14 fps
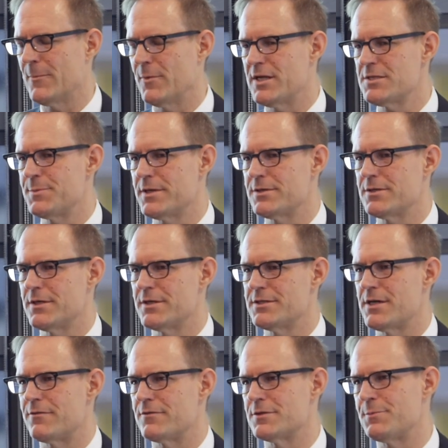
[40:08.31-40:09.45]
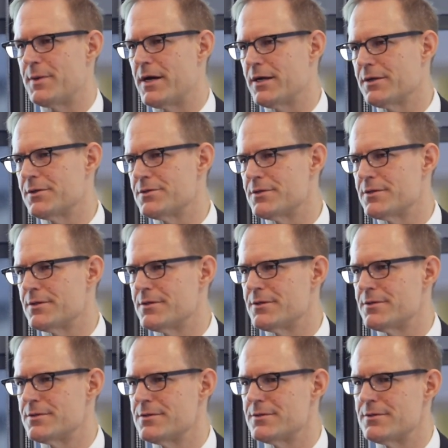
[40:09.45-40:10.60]
Well, that's because you got severance
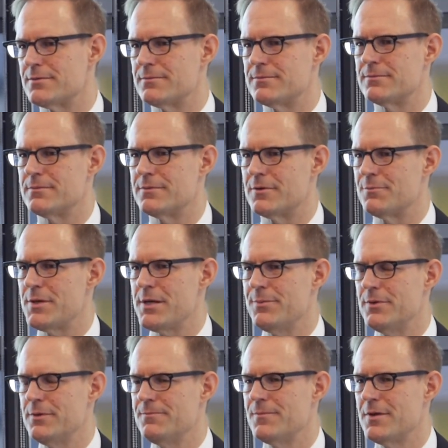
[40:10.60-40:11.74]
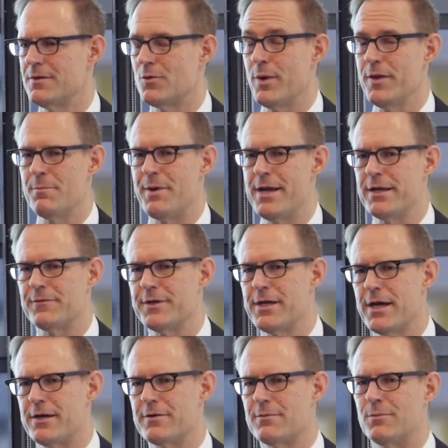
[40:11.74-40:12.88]
packages, and you know, people, the way the Bank of
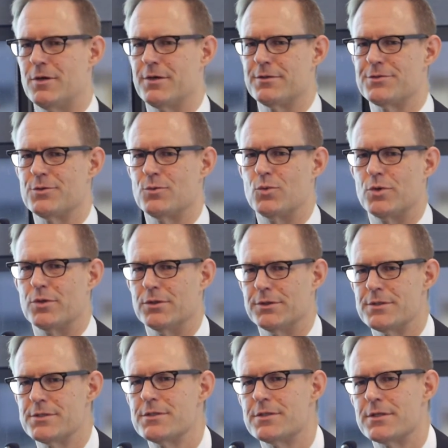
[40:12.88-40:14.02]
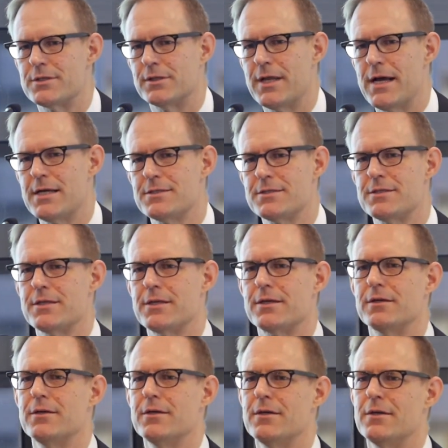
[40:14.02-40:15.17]
Canada models the world is that the last
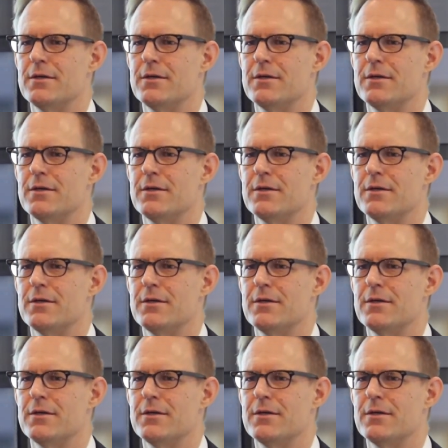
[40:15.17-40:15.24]
thing